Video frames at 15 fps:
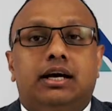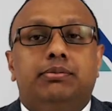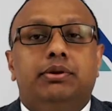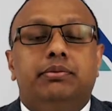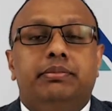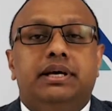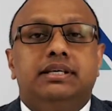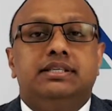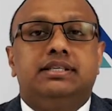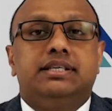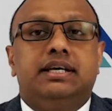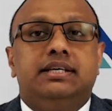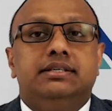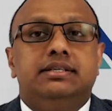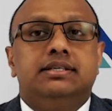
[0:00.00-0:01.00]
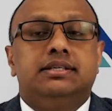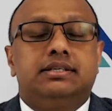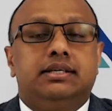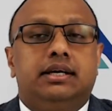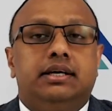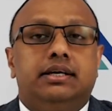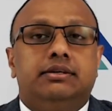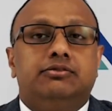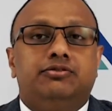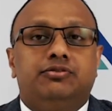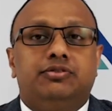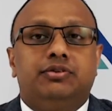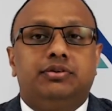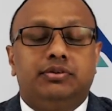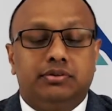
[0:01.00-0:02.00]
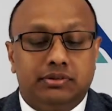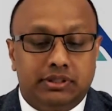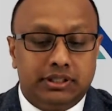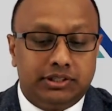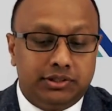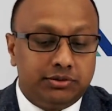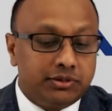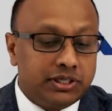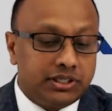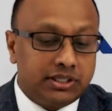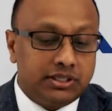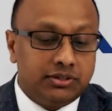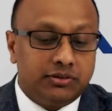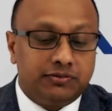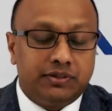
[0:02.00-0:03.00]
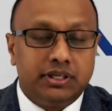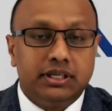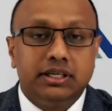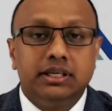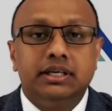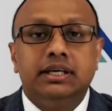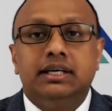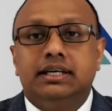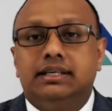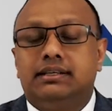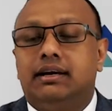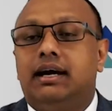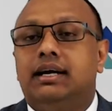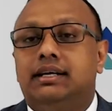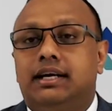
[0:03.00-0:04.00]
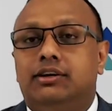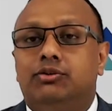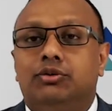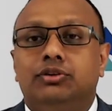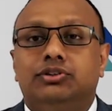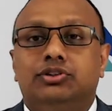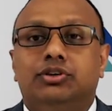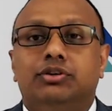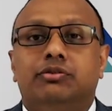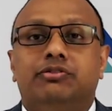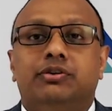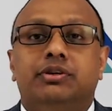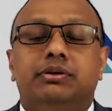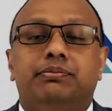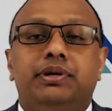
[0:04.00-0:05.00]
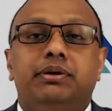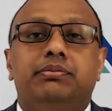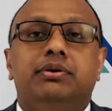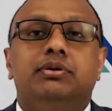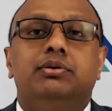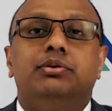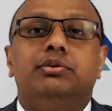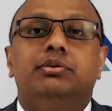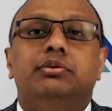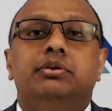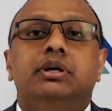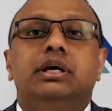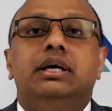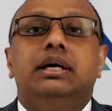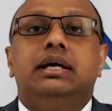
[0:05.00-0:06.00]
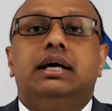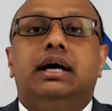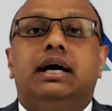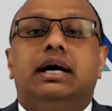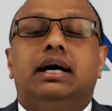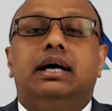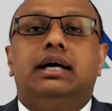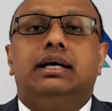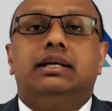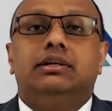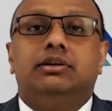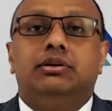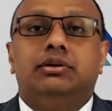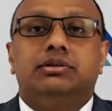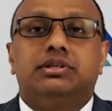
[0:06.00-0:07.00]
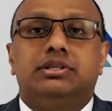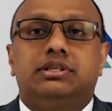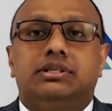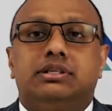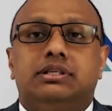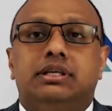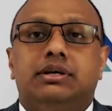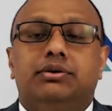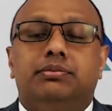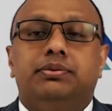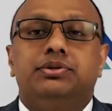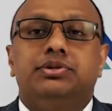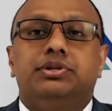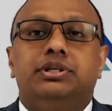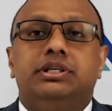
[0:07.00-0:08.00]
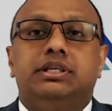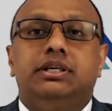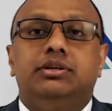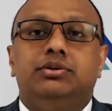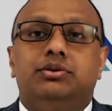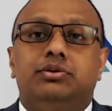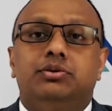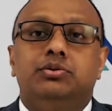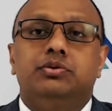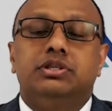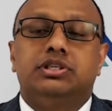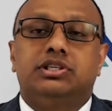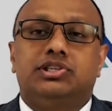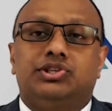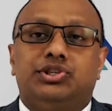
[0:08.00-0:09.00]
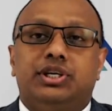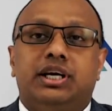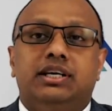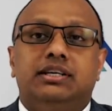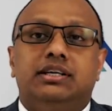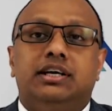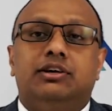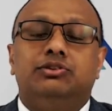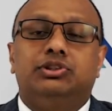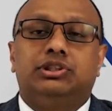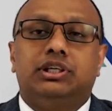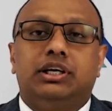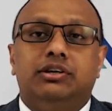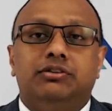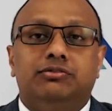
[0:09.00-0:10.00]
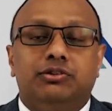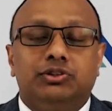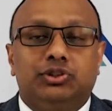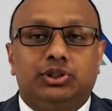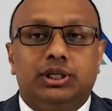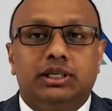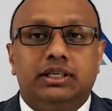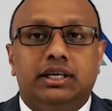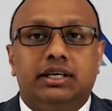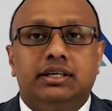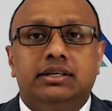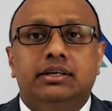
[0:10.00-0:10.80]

of major changes for the duration of the grant and also for the people who lost their opportunity or who was stranded outside of Australia